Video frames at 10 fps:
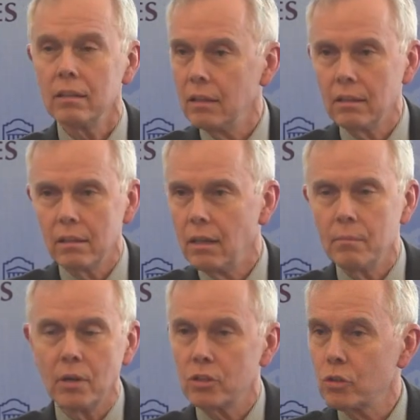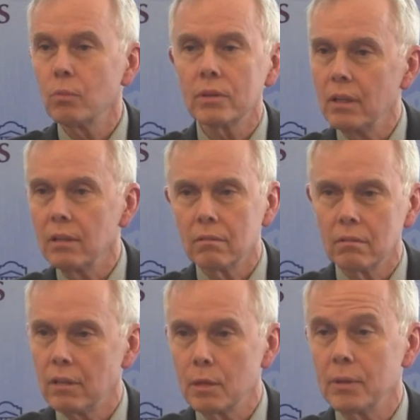and, and they, I'm not sure what they
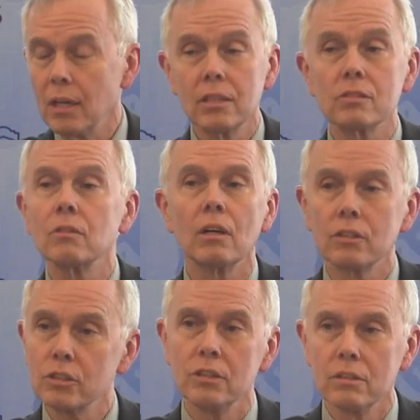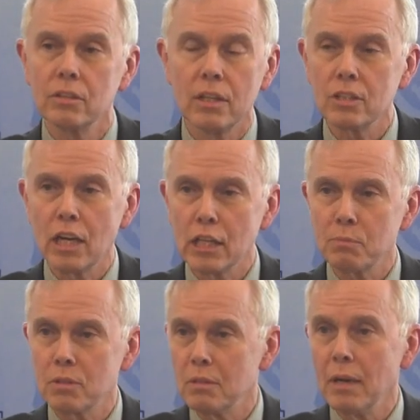think about that because there are large Chinese
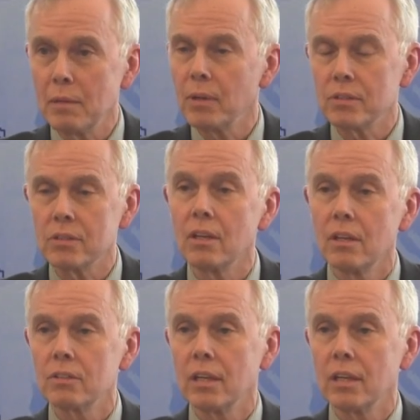diasporas in many places.